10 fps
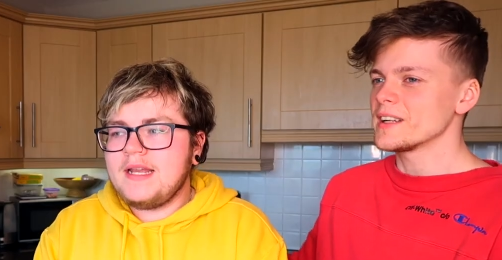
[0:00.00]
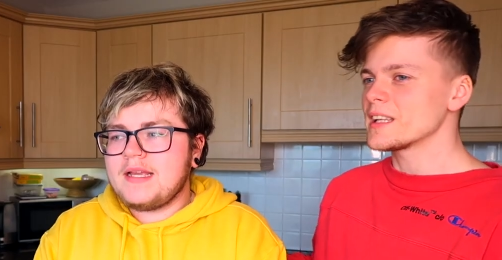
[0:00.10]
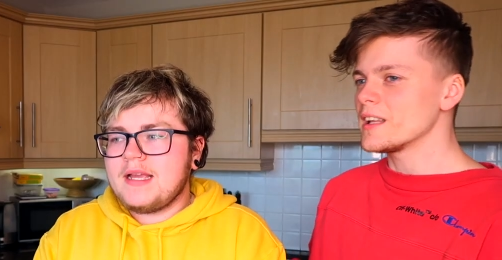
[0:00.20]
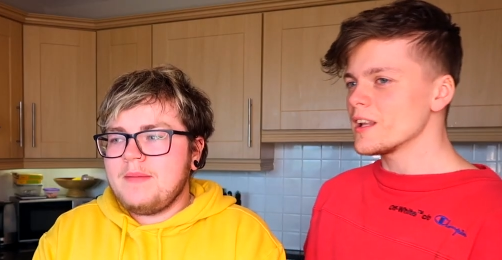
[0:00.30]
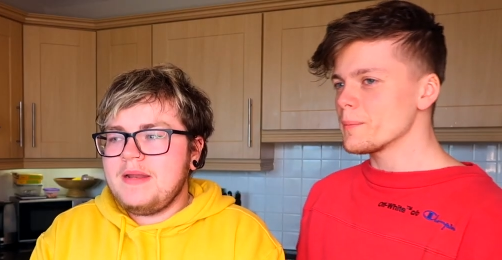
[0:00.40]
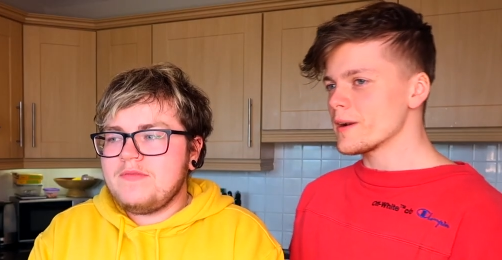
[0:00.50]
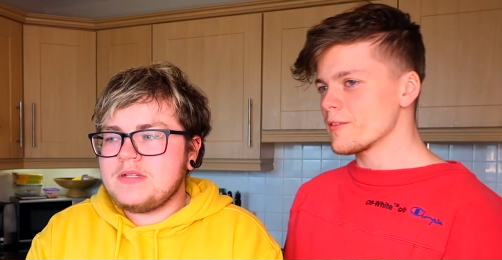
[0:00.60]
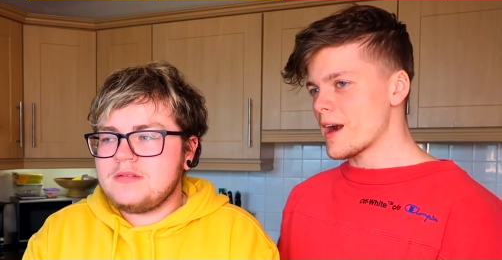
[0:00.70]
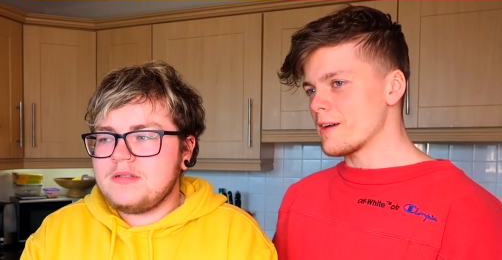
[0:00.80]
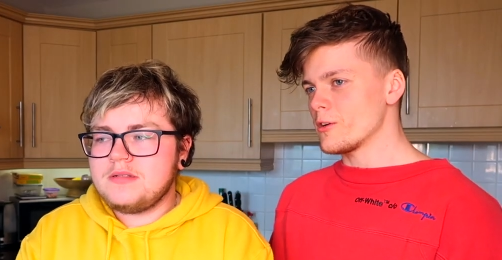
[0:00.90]
Speaker 1: There's a little bit
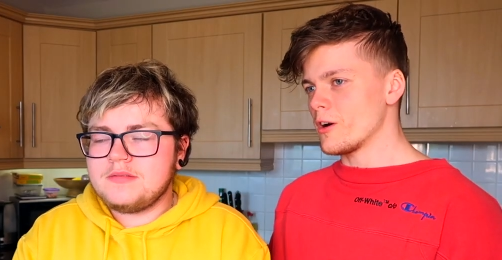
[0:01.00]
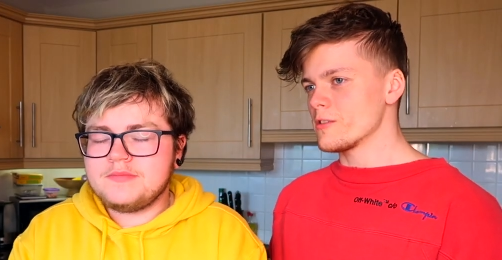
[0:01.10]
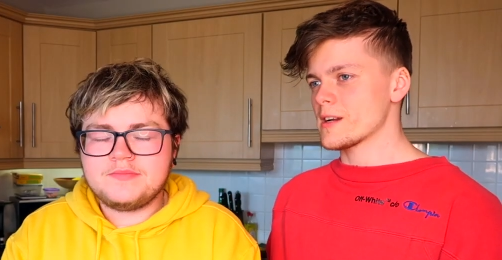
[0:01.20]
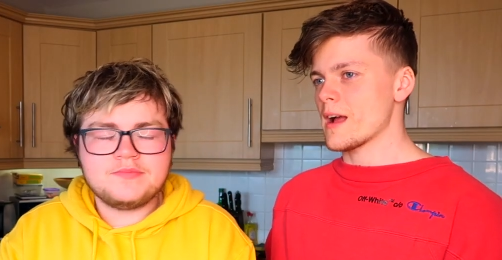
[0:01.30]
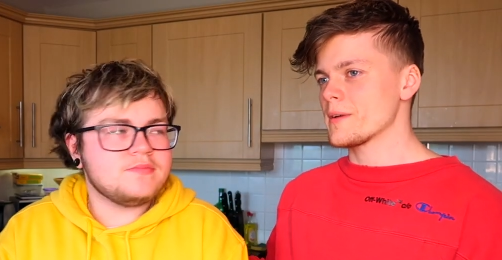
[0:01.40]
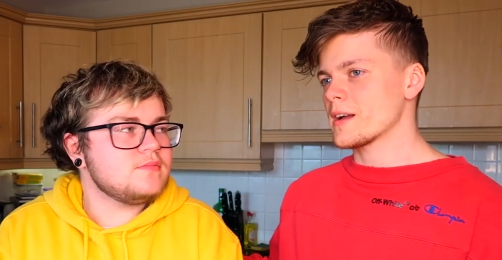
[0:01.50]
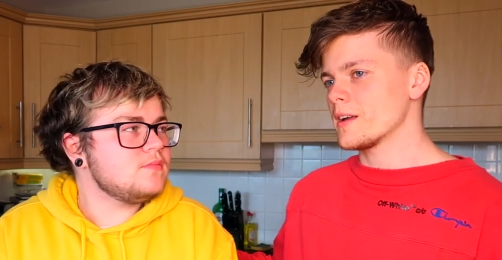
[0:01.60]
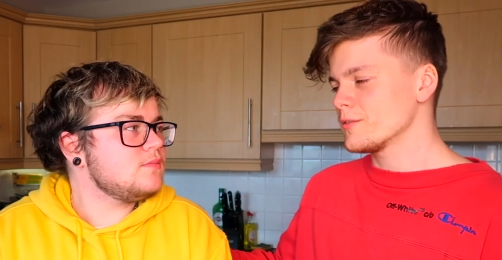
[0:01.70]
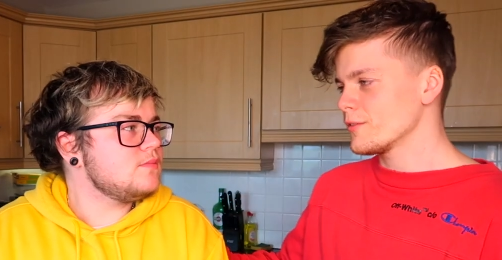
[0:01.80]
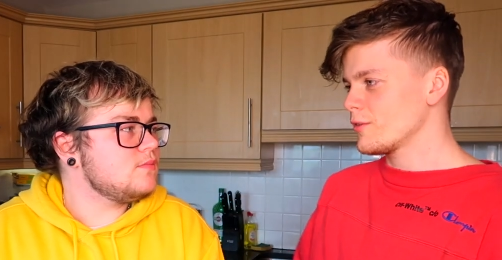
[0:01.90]
of origami
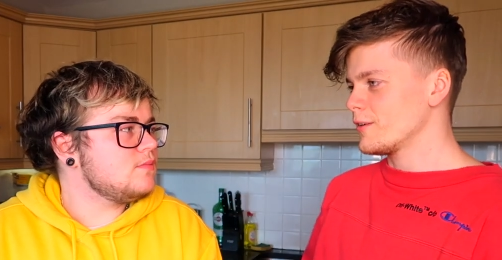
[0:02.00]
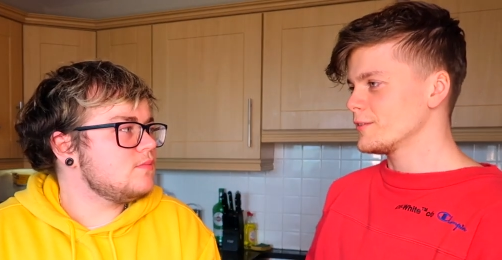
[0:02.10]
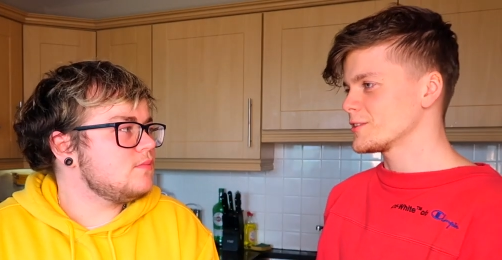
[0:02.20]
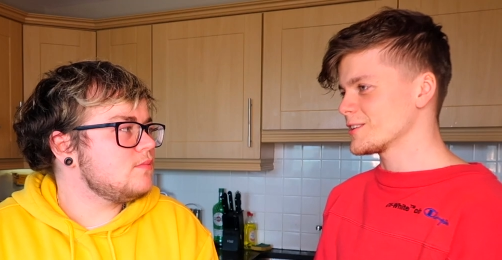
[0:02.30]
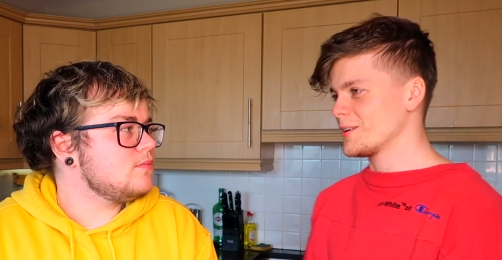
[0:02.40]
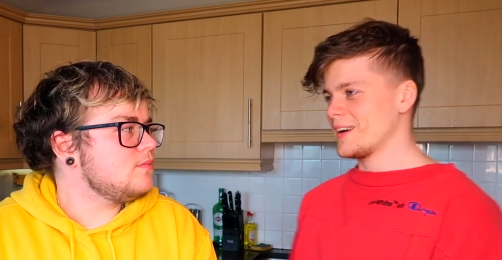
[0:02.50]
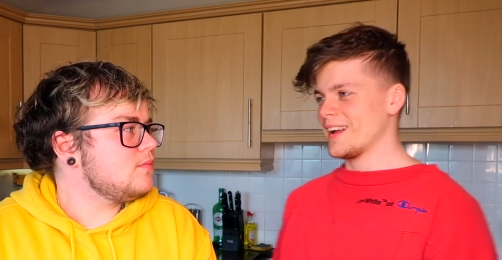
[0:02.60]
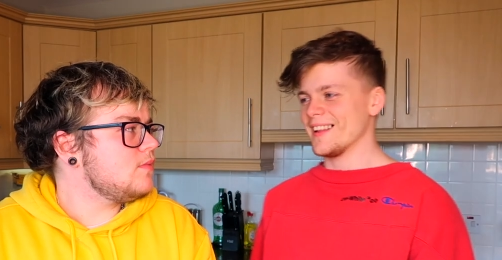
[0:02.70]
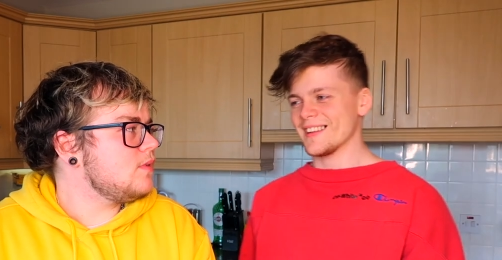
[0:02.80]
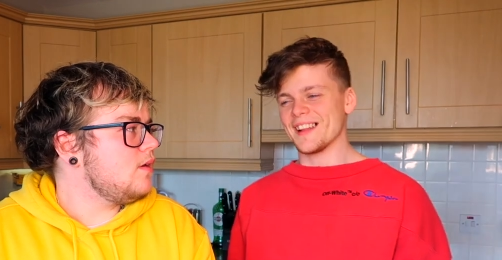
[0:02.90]
kind of involved, so
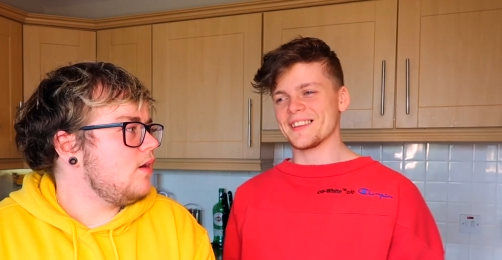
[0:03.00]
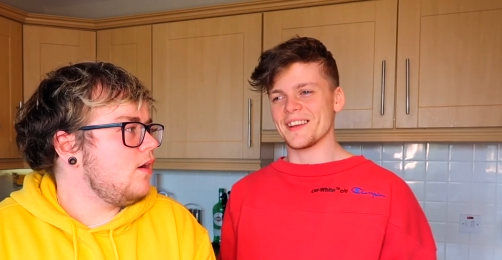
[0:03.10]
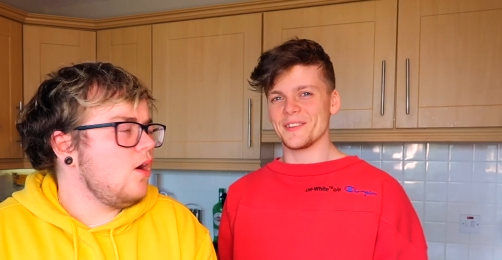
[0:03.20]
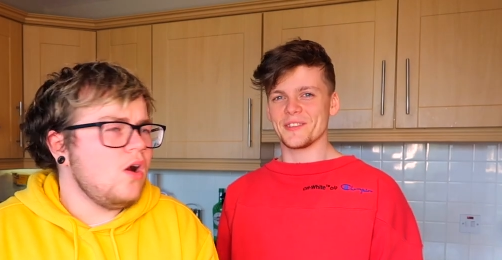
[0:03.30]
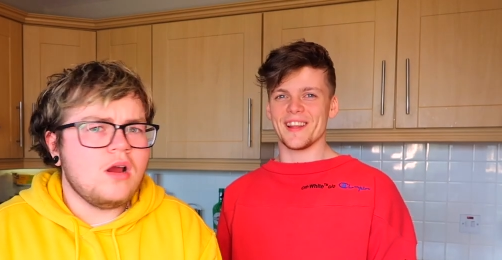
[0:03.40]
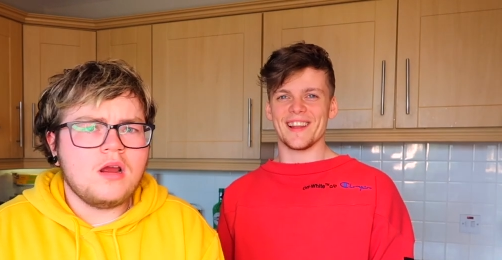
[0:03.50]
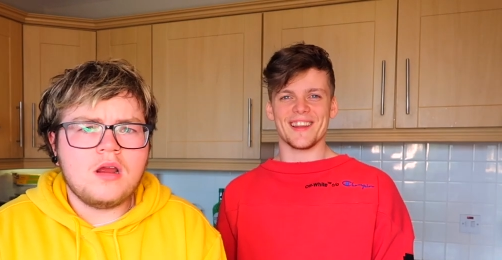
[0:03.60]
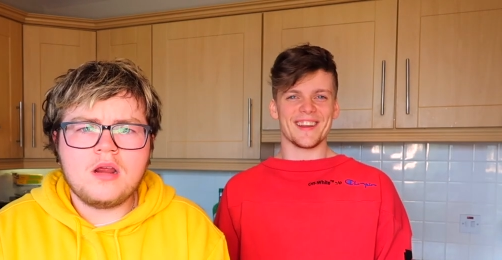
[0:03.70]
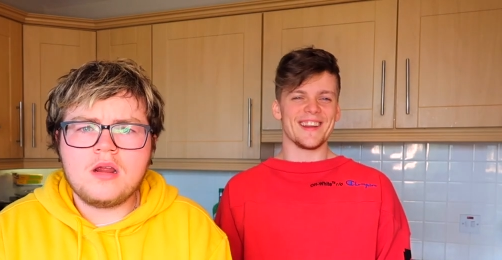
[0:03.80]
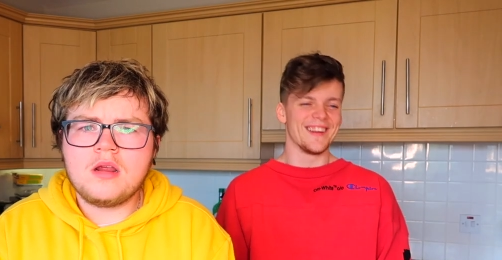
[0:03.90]
I'll, I'll get up to that
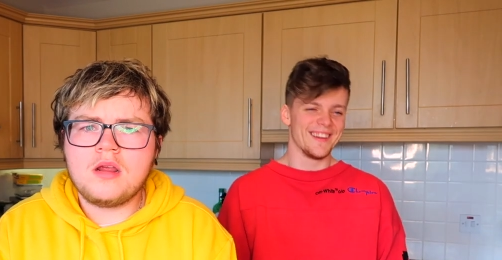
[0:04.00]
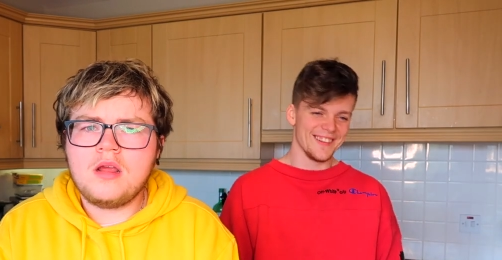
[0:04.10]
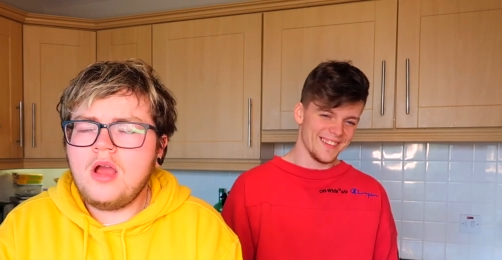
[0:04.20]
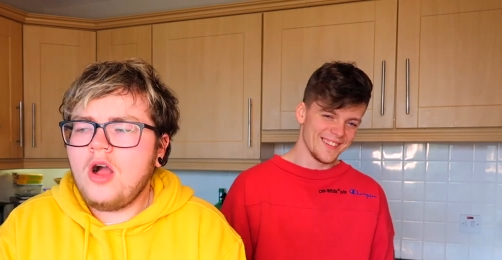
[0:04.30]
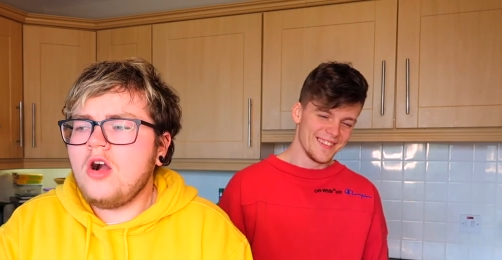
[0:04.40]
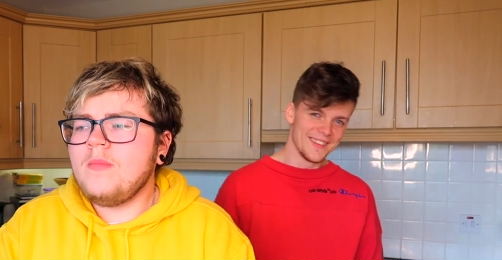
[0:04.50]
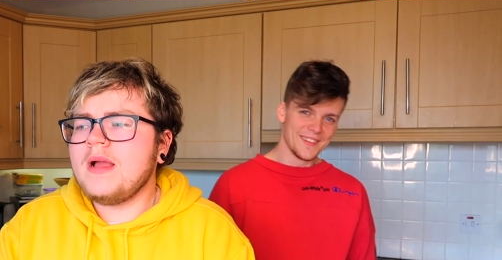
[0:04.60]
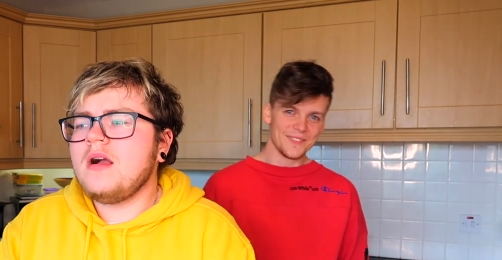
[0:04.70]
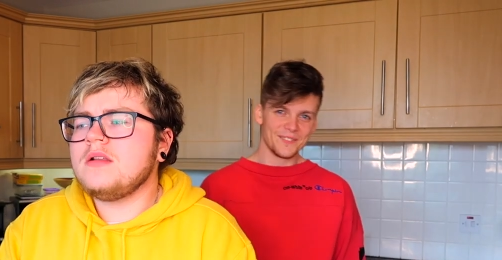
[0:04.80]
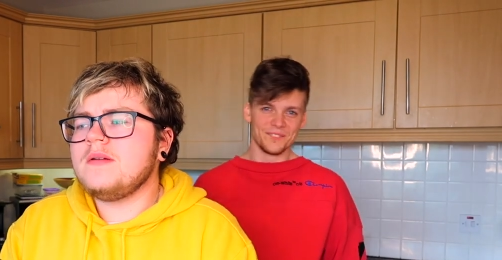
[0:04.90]
later. Oh
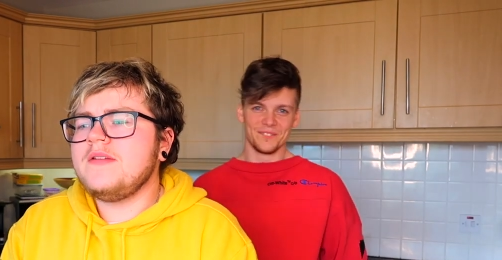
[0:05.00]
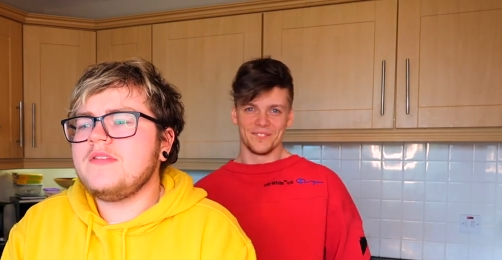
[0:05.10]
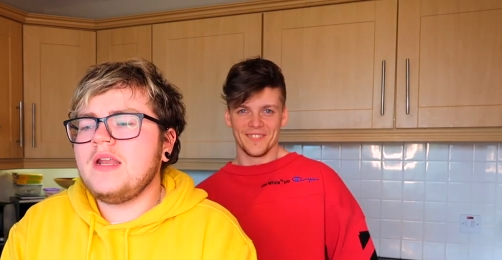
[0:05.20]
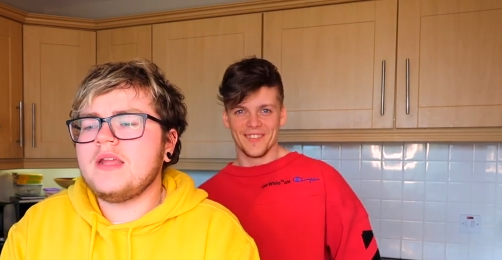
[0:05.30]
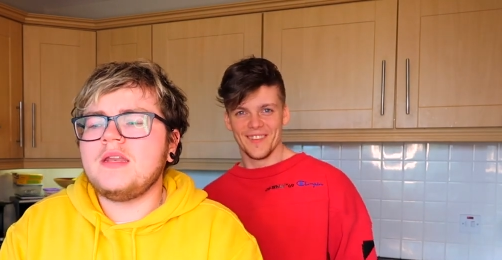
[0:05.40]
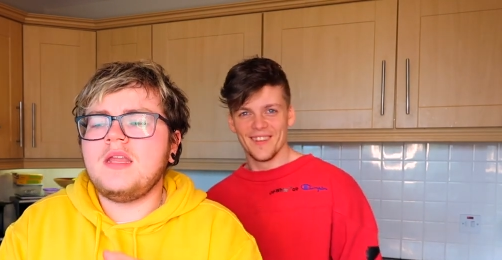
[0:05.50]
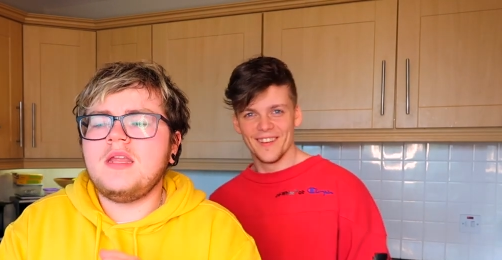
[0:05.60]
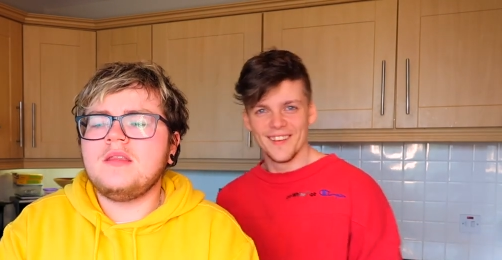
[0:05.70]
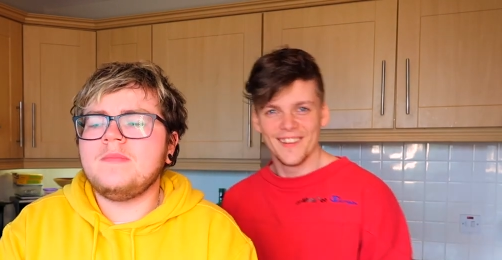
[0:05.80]
my god, do I have to like knead